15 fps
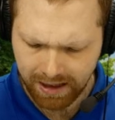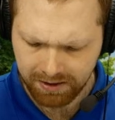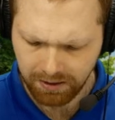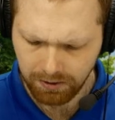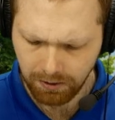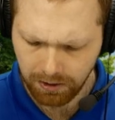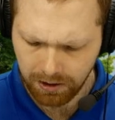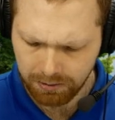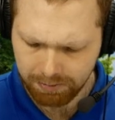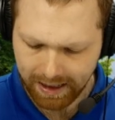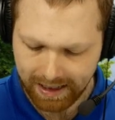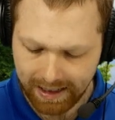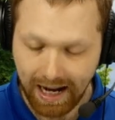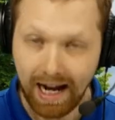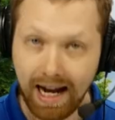the Lord
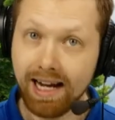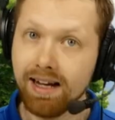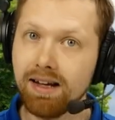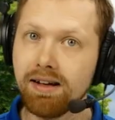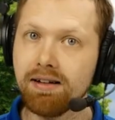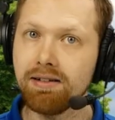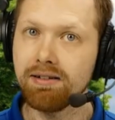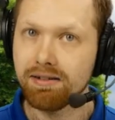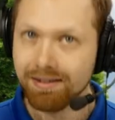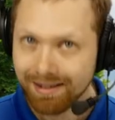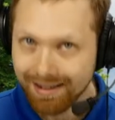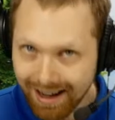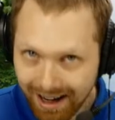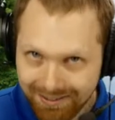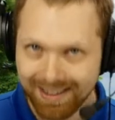made a
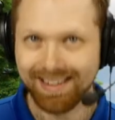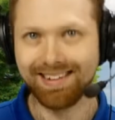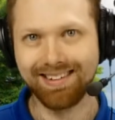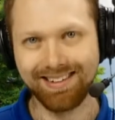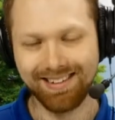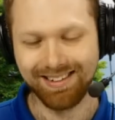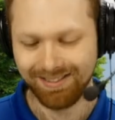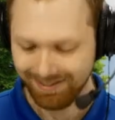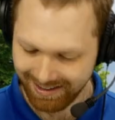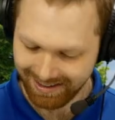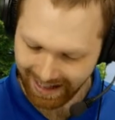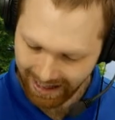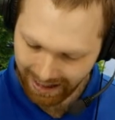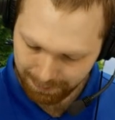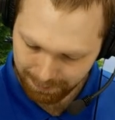covenant with
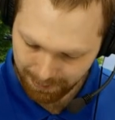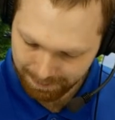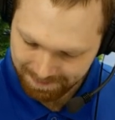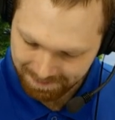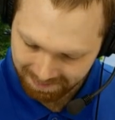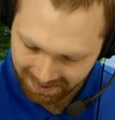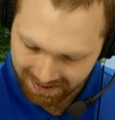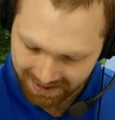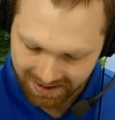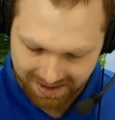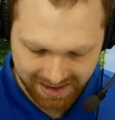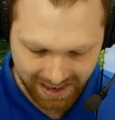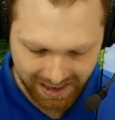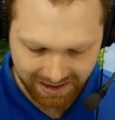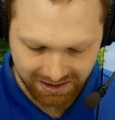Abram,
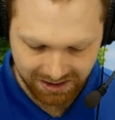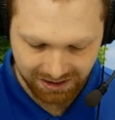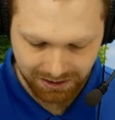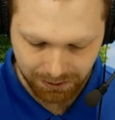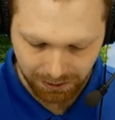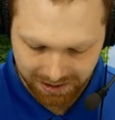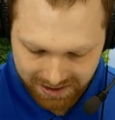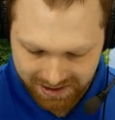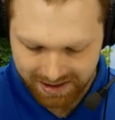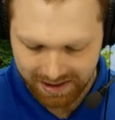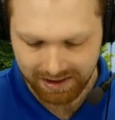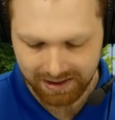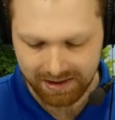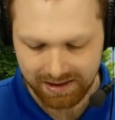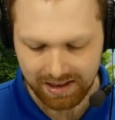saying, To your
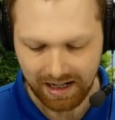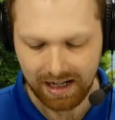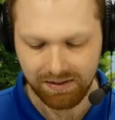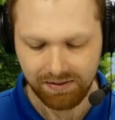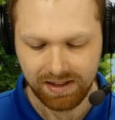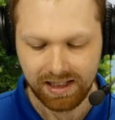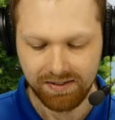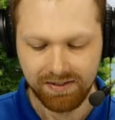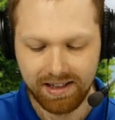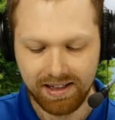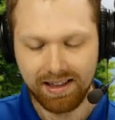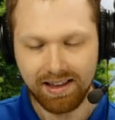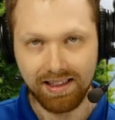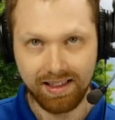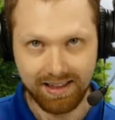descendants I have given
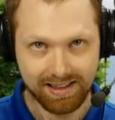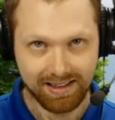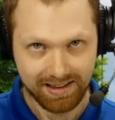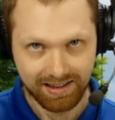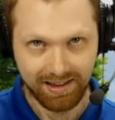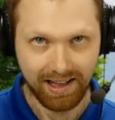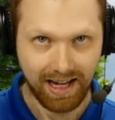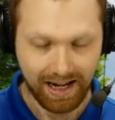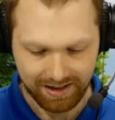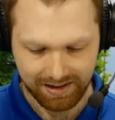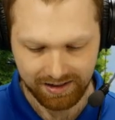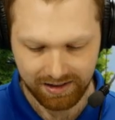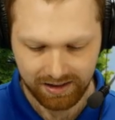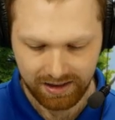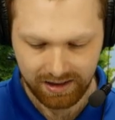this
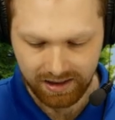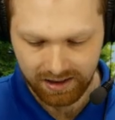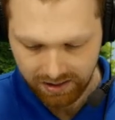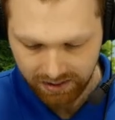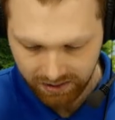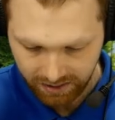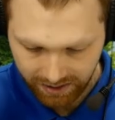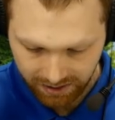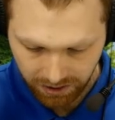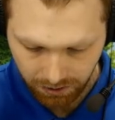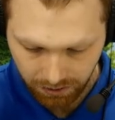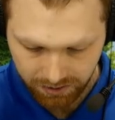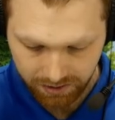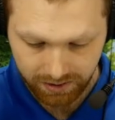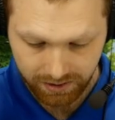land. And
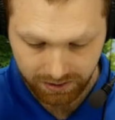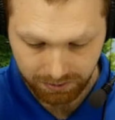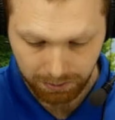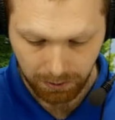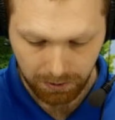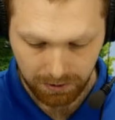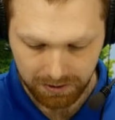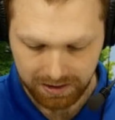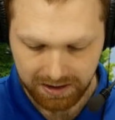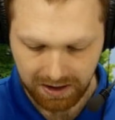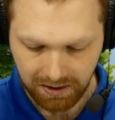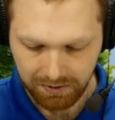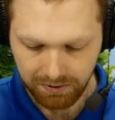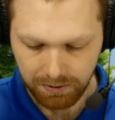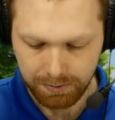note the borders
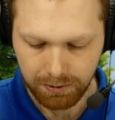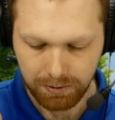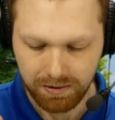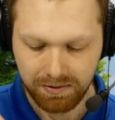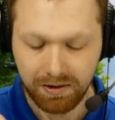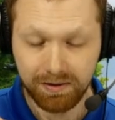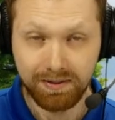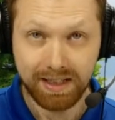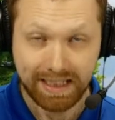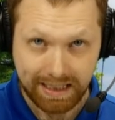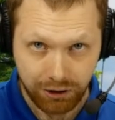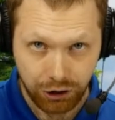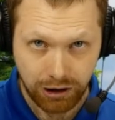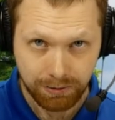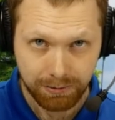there. From the river of
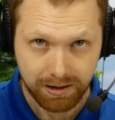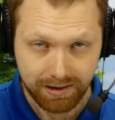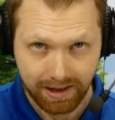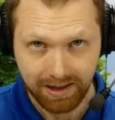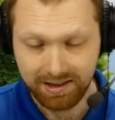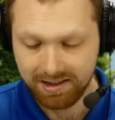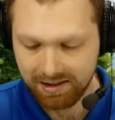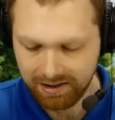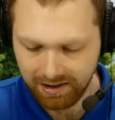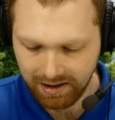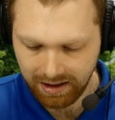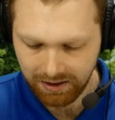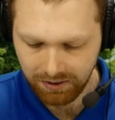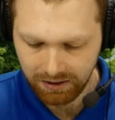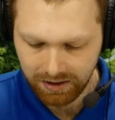Egypt, that is the
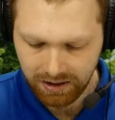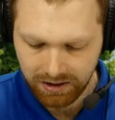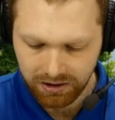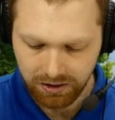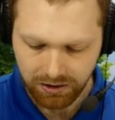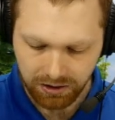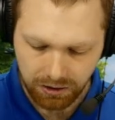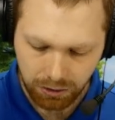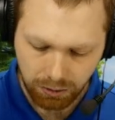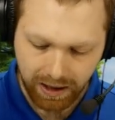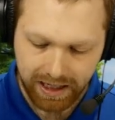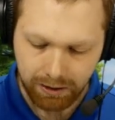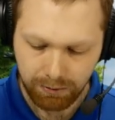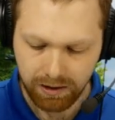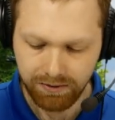Nile, to the
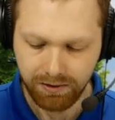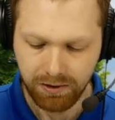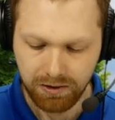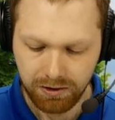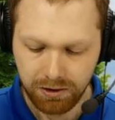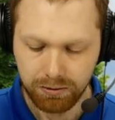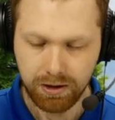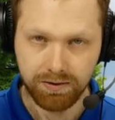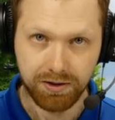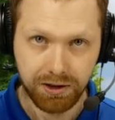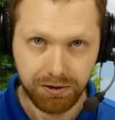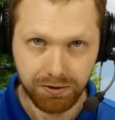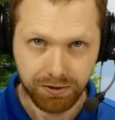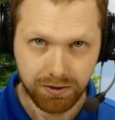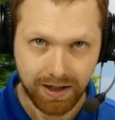great river, the river
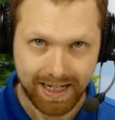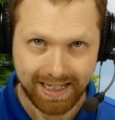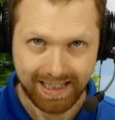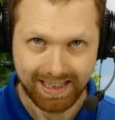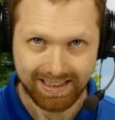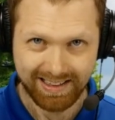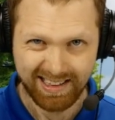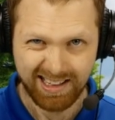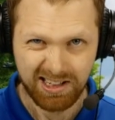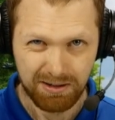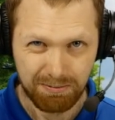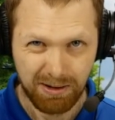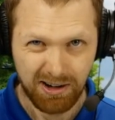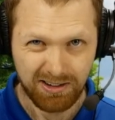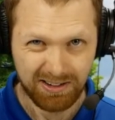Euphrates. That's in
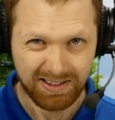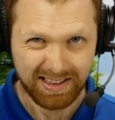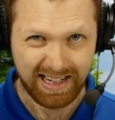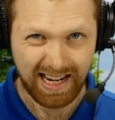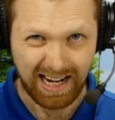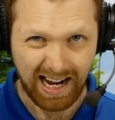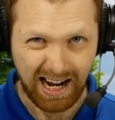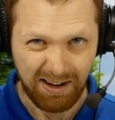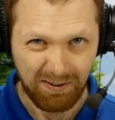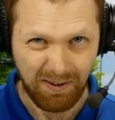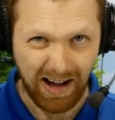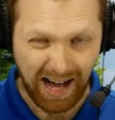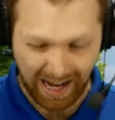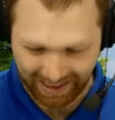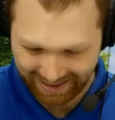modern-day
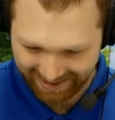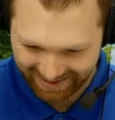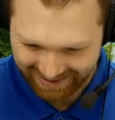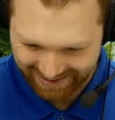Iraq.